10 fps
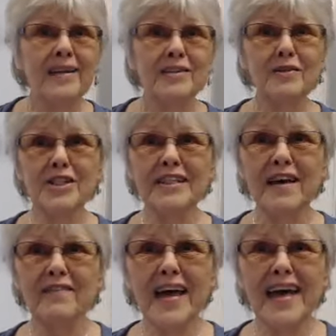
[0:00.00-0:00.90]
Don't you
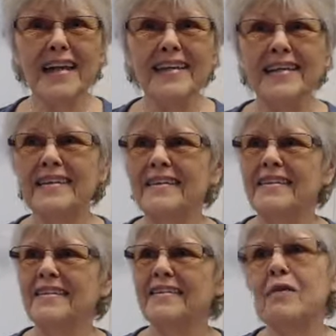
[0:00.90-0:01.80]
love that?
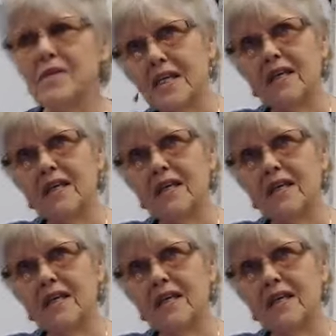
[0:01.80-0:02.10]
That was a